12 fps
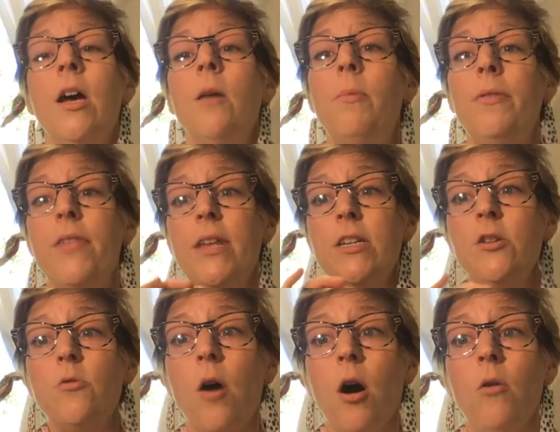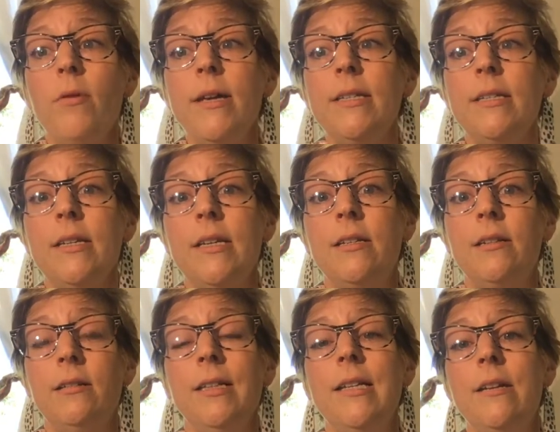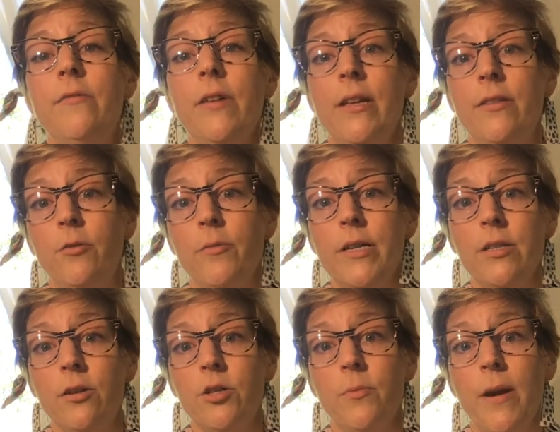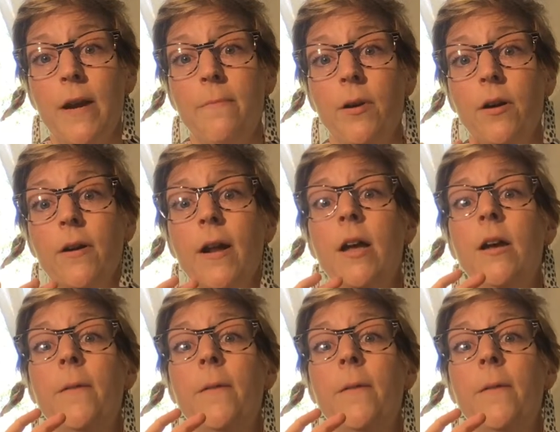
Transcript: But then you always need to leave in the research paper